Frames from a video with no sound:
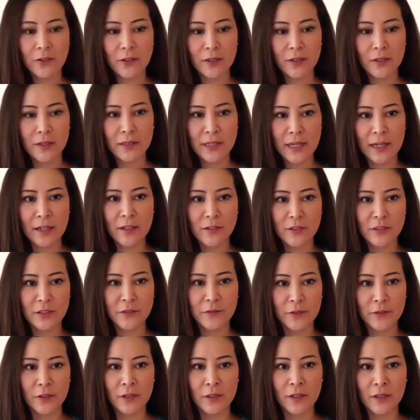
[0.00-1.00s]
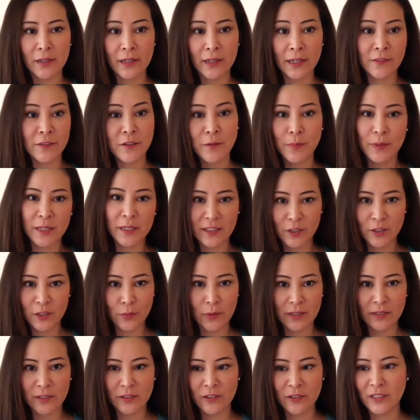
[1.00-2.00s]
a great analogy for everybody
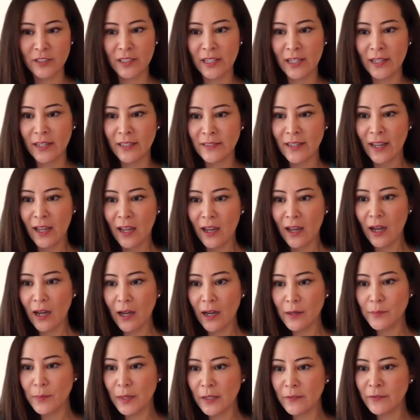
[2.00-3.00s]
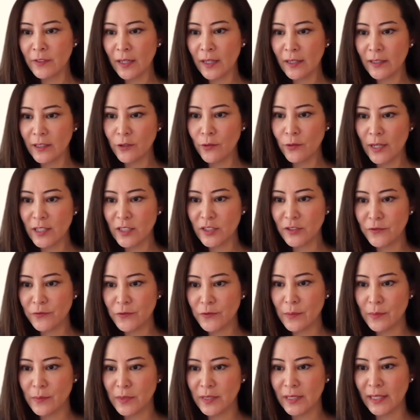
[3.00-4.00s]
to understand. I've got a question
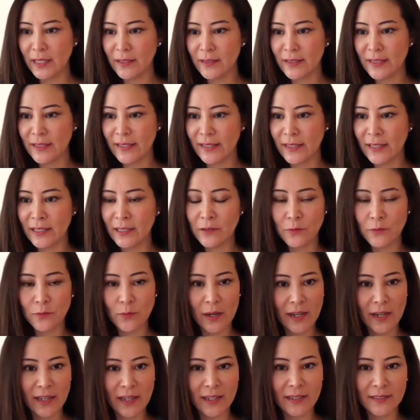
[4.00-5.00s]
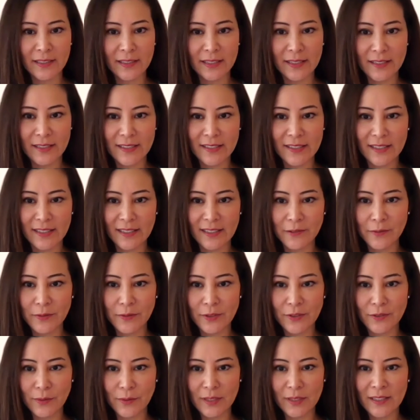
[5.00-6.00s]
from Yingting Wang.
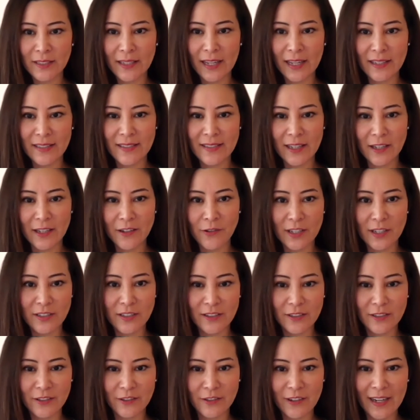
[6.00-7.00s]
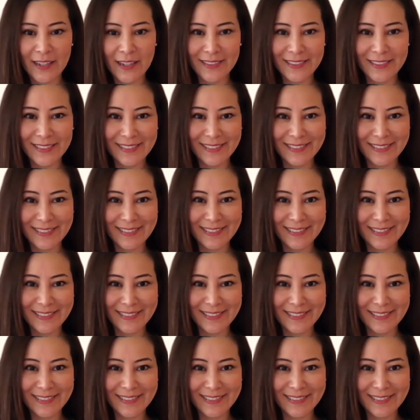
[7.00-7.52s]
Yingting, do you want to ask that question direct?